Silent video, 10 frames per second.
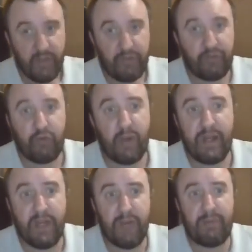
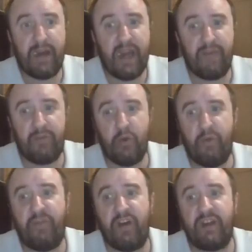Straight up, I have no
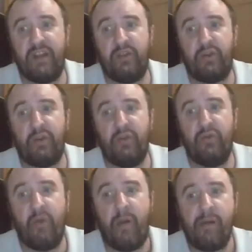fucking
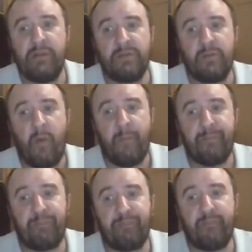clue.
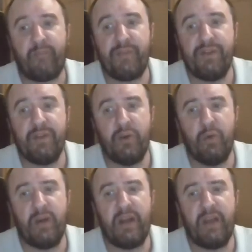You know
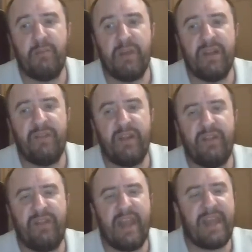what I mean?
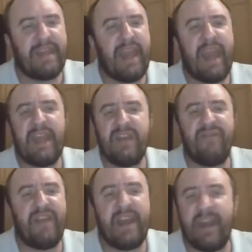Did they
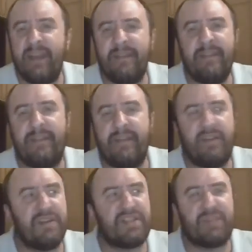cave in to
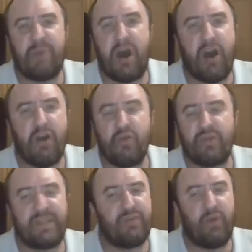the
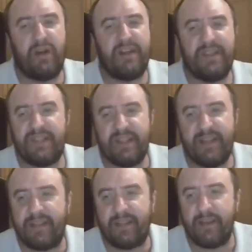Smarks? What is
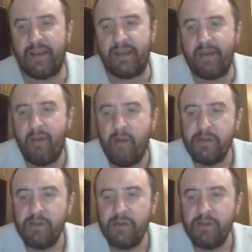it like?